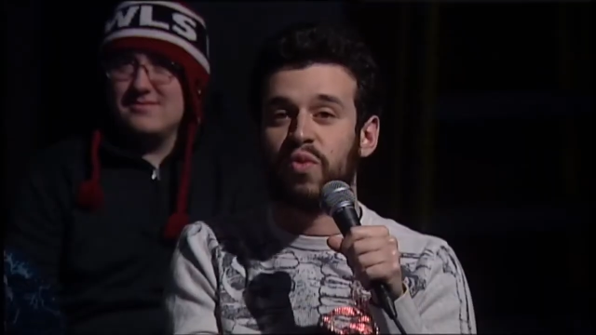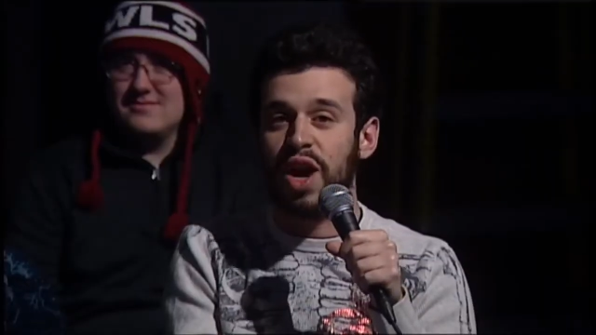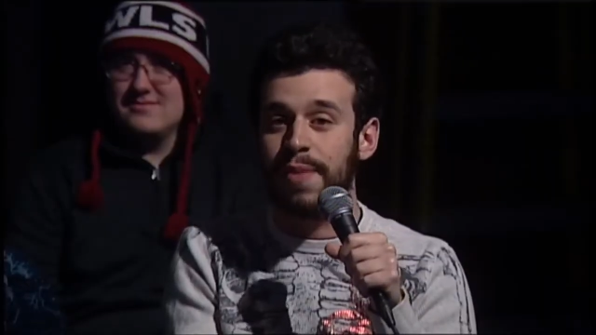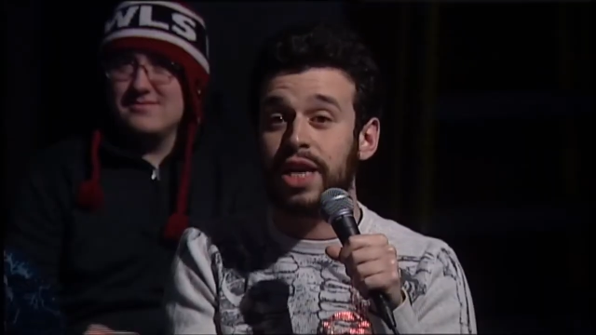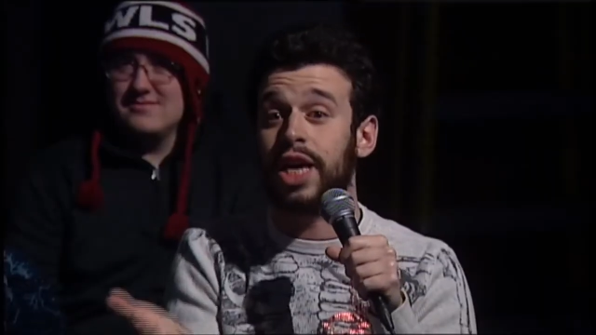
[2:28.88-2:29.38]

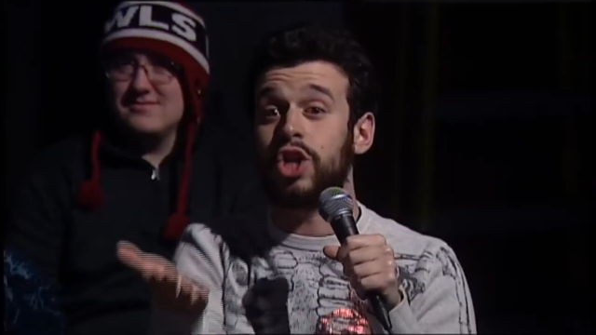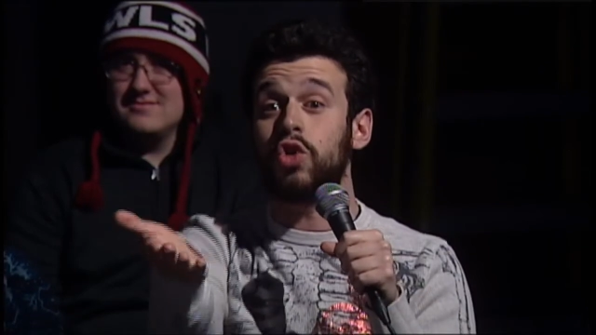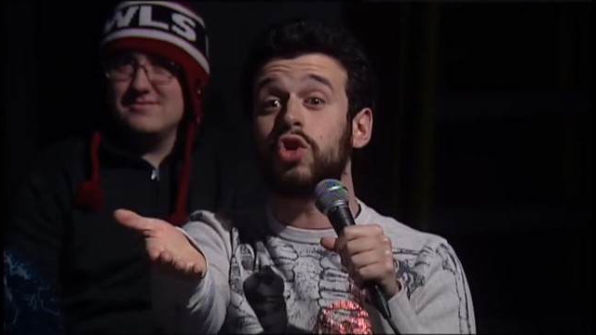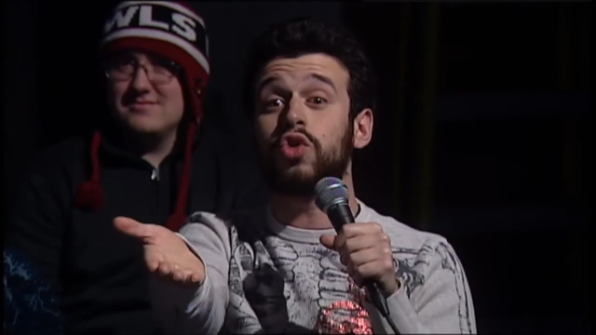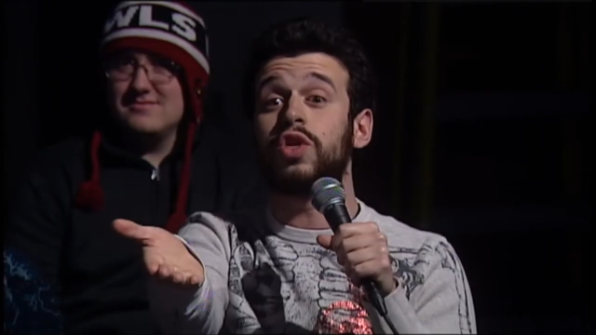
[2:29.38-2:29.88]
Speaker 1: ribbing. Like, you
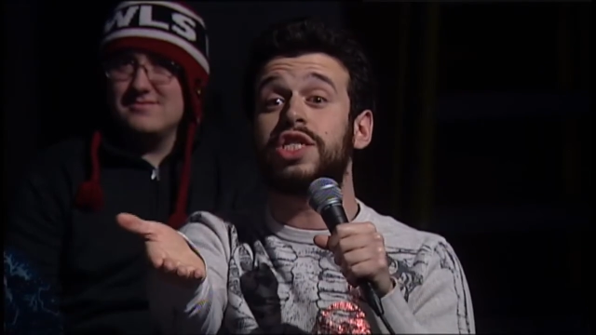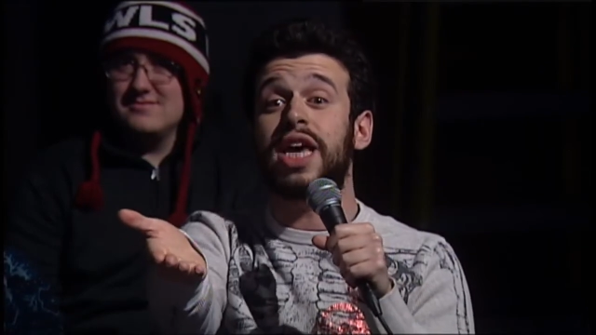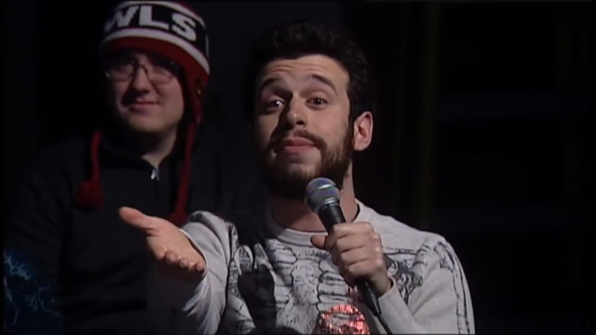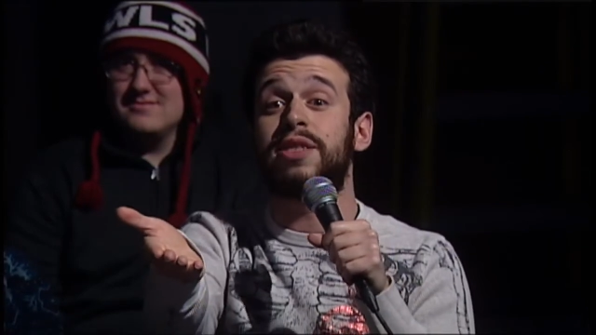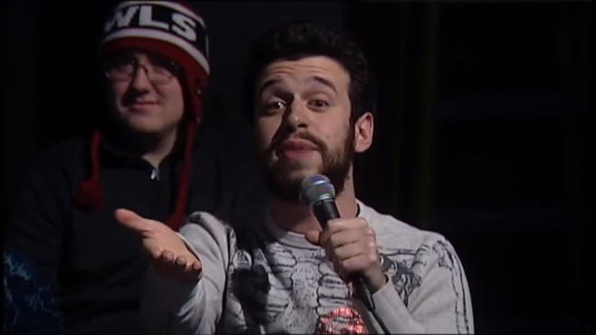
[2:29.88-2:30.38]
could do the
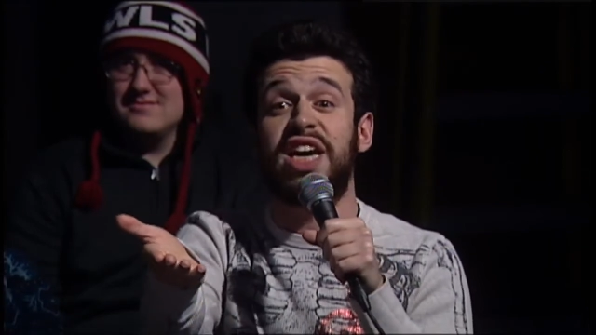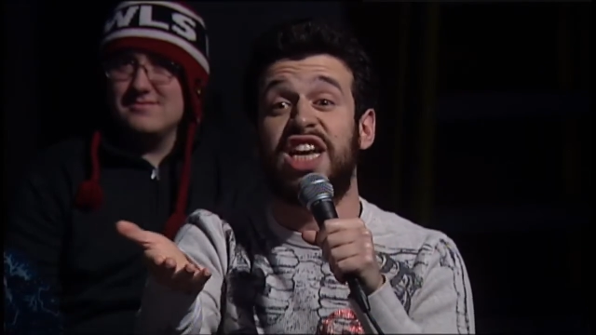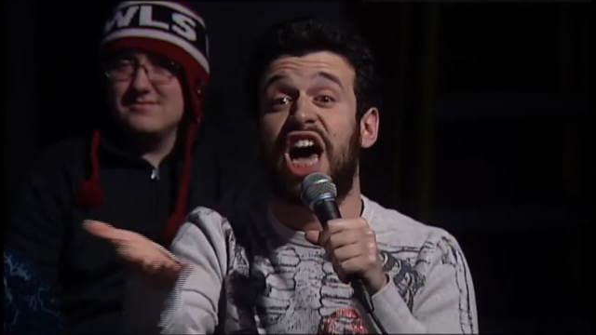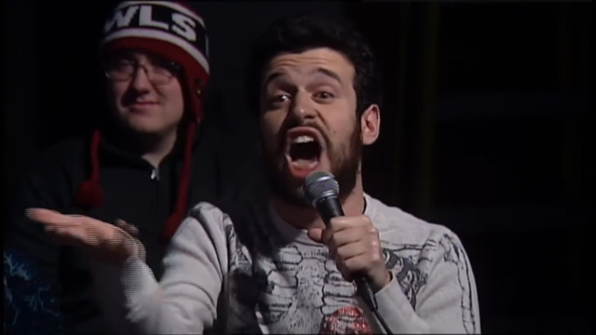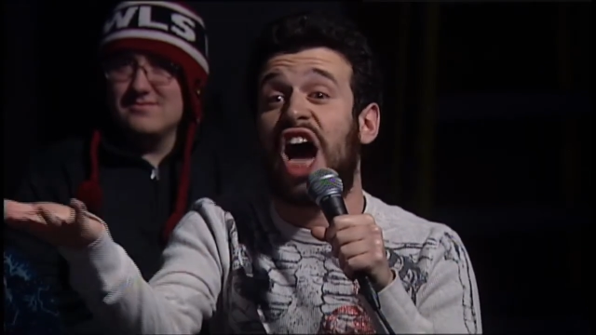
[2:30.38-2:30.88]
same to me,
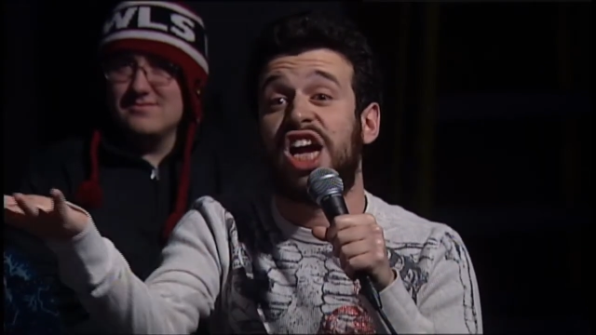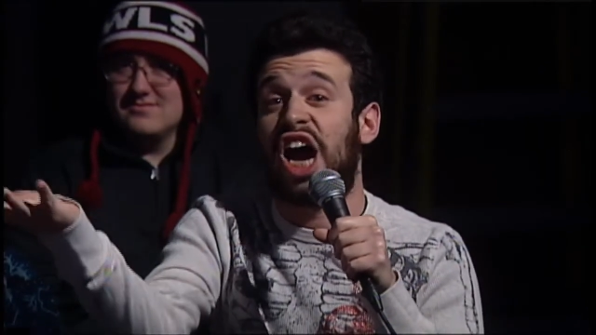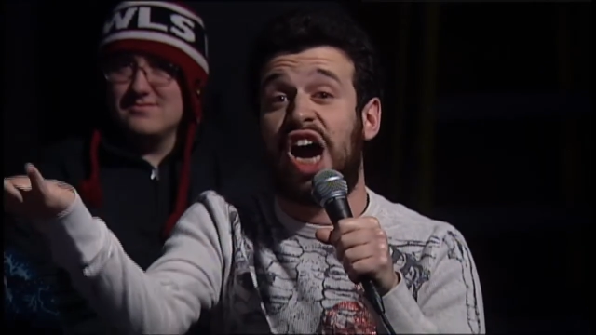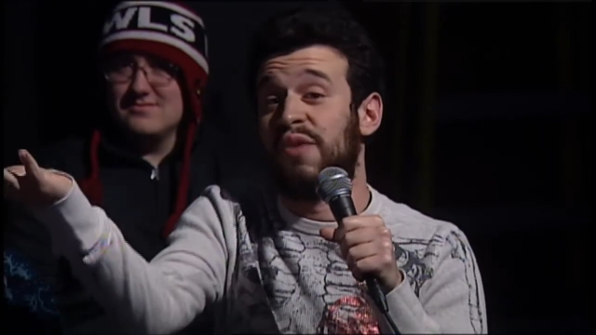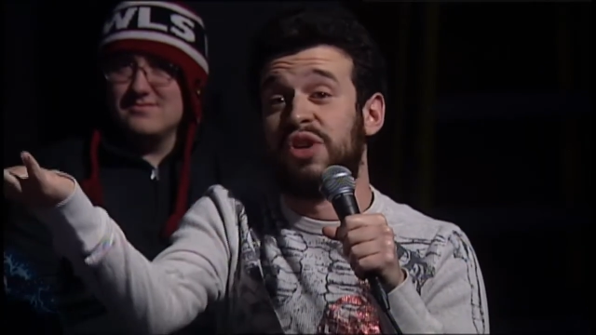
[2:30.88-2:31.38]
and I
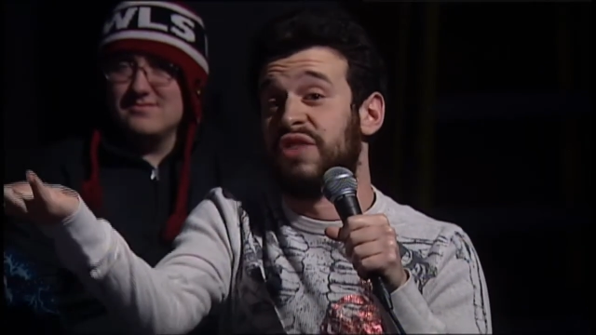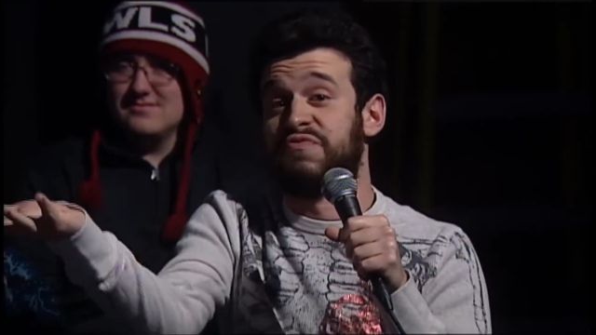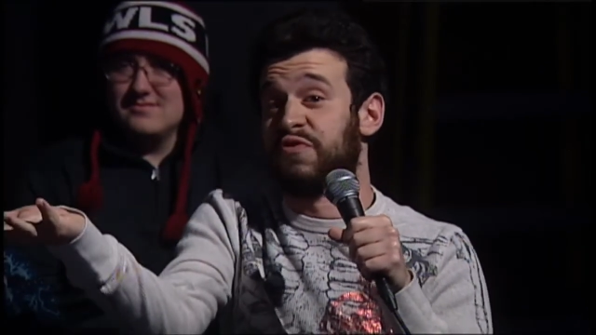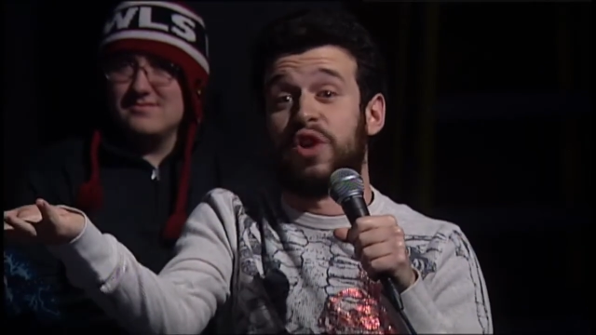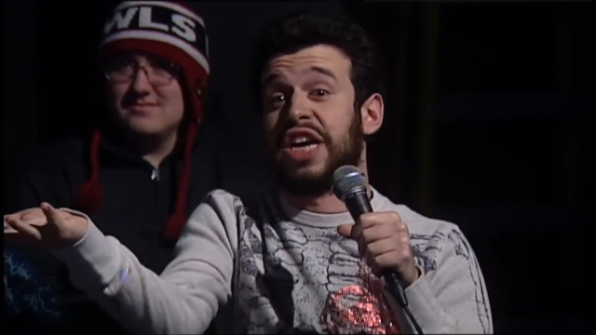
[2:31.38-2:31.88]
wouldn't
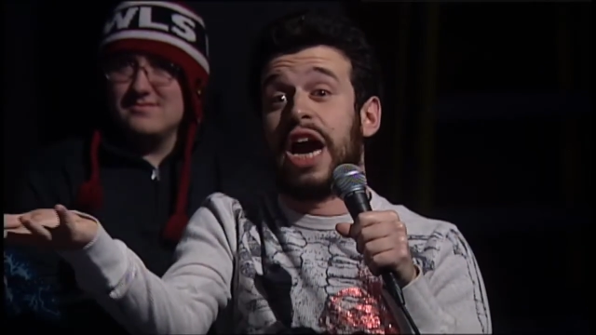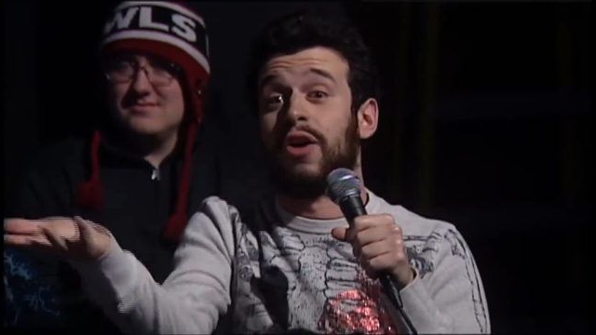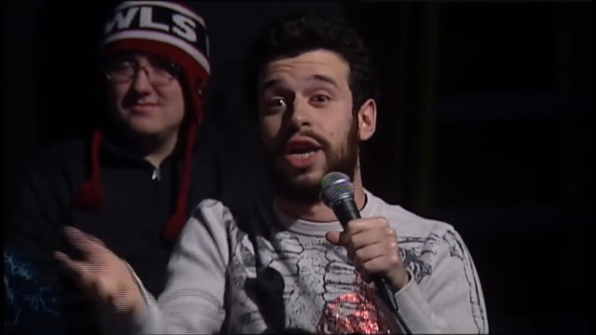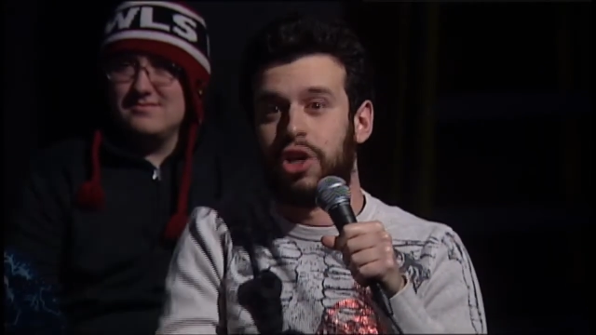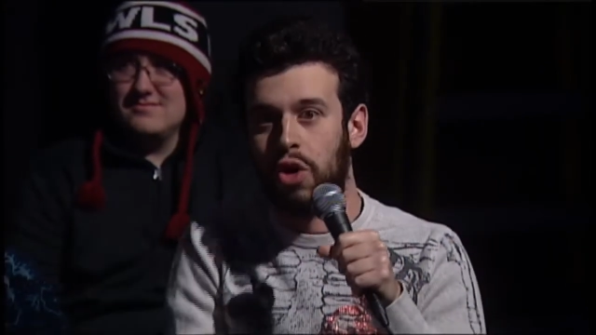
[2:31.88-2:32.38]
freak out
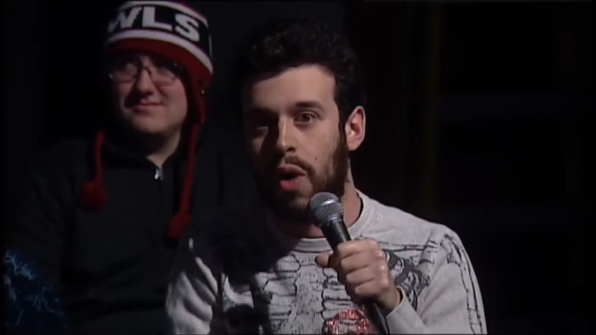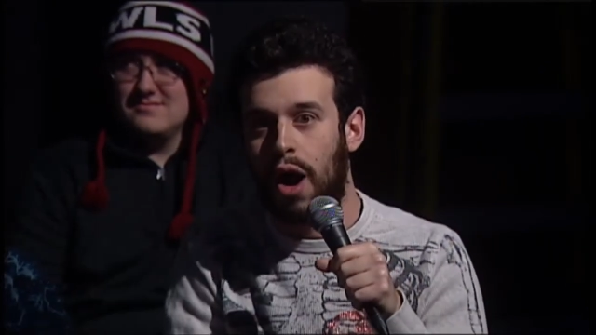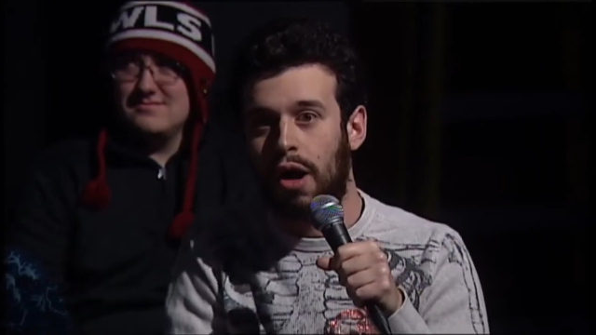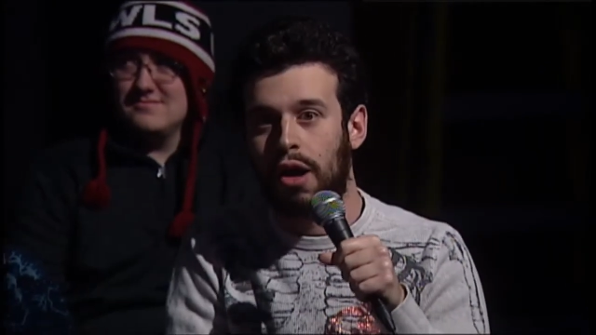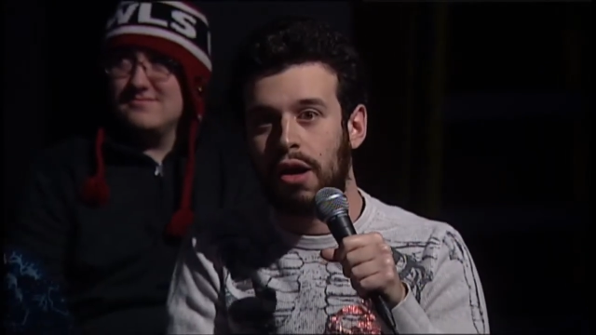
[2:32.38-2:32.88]
like you
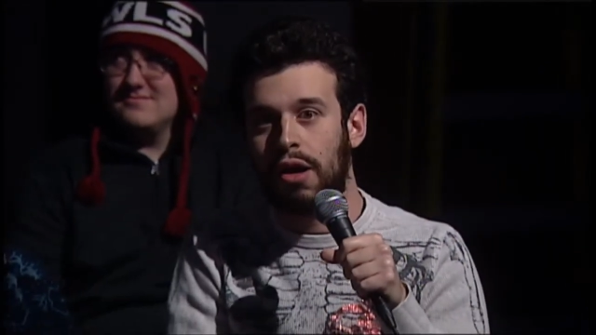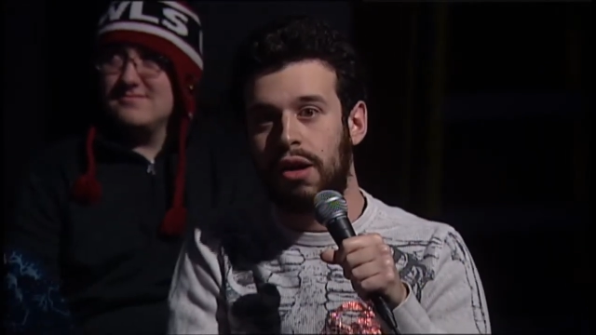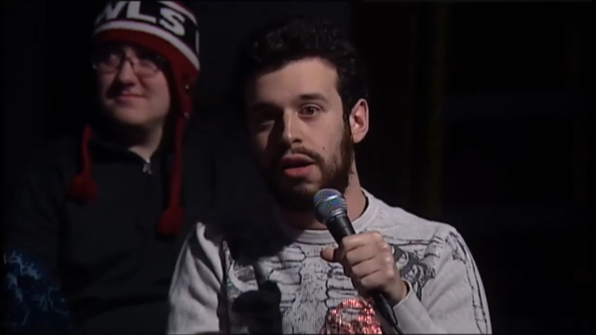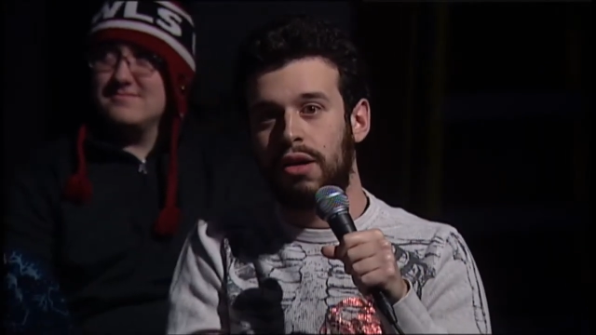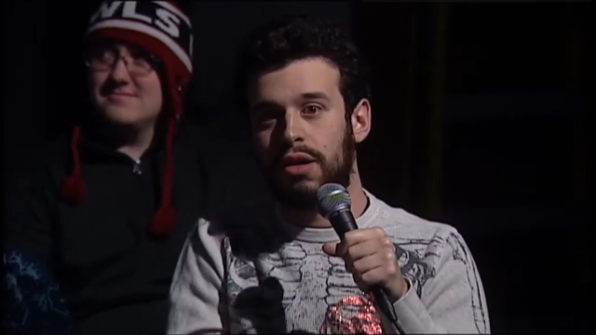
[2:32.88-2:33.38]
are.
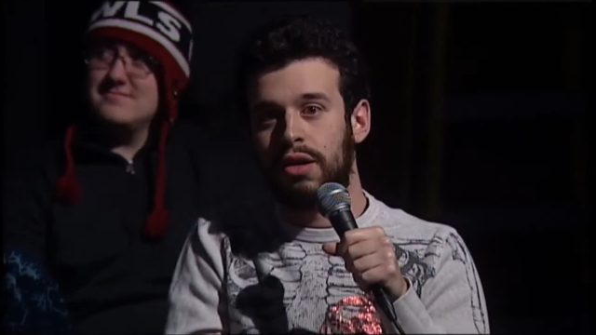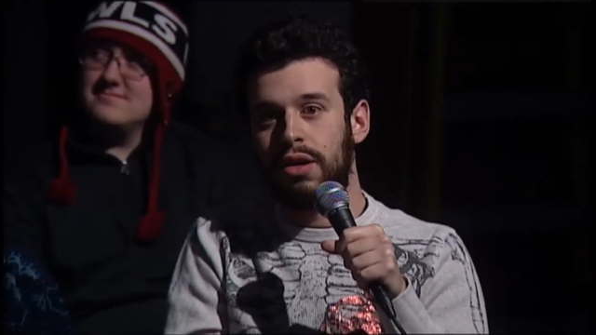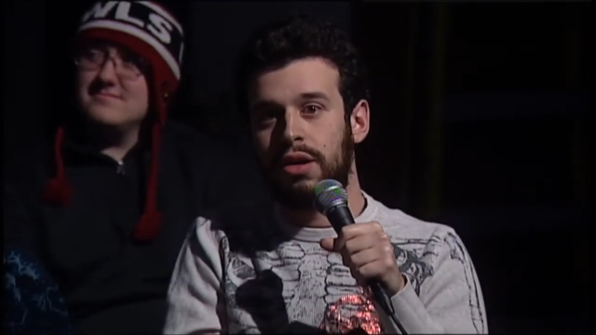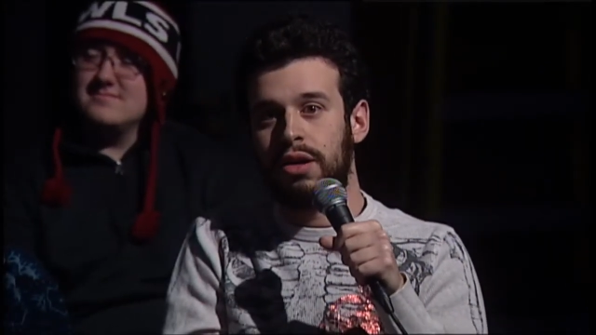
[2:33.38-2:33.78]
You want to play this